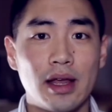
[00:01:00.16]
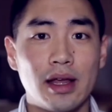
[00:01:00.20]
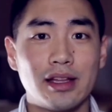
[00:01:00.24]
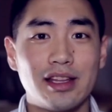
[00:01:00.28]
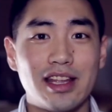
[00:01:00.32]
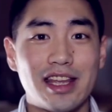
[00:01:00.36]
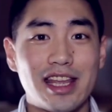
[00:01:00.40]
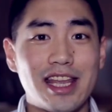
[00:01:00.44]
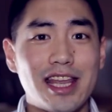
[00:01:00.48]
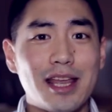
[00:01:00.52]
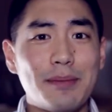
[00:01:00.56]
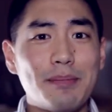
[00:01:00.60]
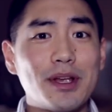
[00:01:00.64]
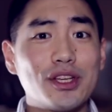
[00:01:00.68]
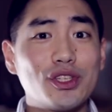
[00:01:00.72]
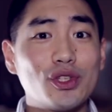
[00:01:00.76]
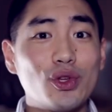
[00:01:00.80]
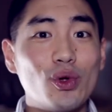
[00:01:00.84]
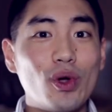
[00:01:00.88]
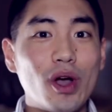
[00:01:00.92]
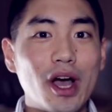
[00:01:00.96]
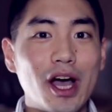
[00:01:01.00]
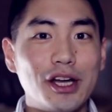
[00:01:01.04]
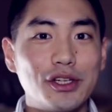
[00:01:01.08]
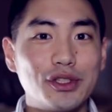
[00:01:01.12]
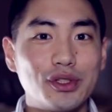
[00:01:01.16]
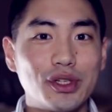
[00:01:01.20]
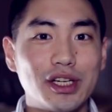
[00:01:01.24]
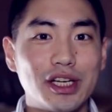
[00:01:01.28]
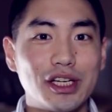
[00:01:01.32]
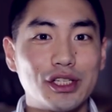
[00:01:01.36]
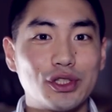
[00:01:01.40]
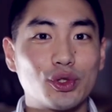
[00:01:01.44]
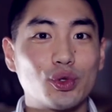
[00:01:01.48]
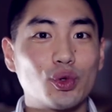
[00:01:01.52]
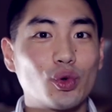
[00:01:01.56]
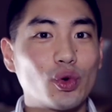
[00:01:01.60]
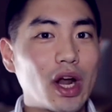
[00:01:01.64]
The EMS 200
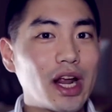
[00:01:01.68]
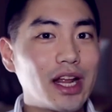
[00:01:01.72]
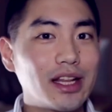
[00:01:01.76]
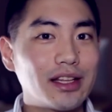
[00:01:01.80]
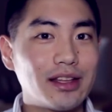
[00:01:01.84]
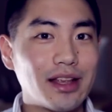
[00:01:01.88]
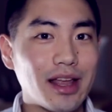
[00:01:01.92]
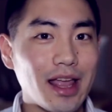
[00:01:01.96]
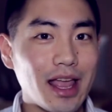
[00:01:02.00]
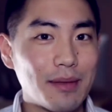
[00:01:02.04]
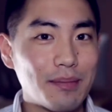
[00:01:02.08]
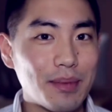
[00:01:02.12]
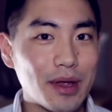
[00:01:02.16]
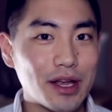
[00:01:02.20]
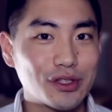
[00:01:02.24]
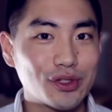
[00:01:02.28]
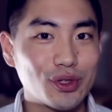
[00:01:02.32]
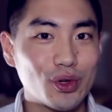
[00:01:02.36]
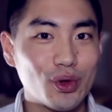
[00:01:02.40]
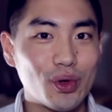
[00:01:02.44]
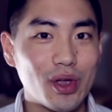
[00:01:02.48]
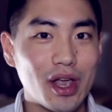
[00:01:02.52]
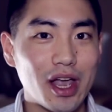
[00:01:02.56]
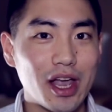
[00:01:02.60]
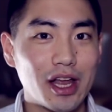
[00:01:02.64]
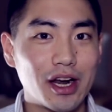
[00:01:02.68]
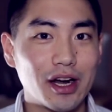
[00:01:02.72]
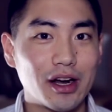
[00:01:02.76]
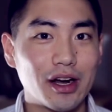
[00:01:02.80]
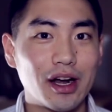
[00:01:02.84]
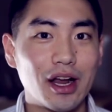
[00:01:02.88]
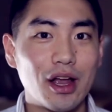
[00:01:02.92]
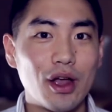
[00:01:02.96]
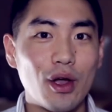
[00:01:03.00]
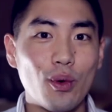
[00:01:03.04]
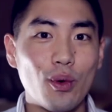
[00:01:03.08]
is great. The apex locator